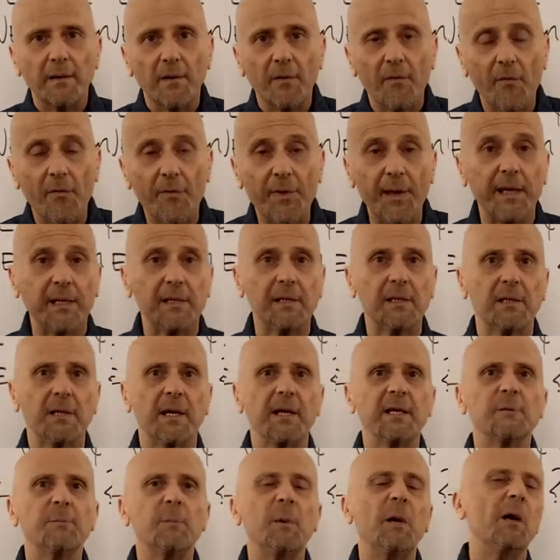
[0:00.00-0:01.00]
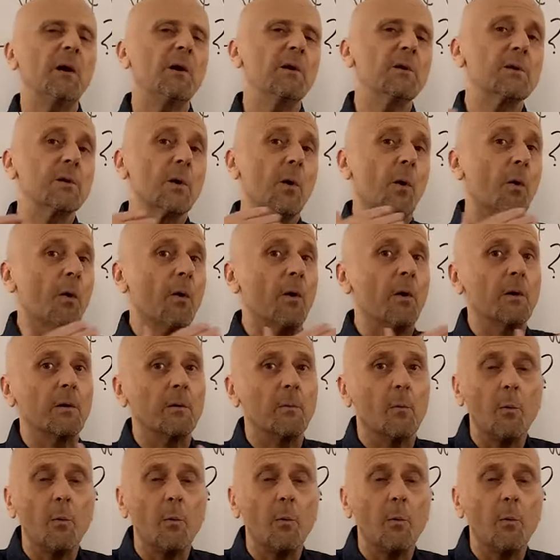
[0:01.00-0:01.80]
this experience or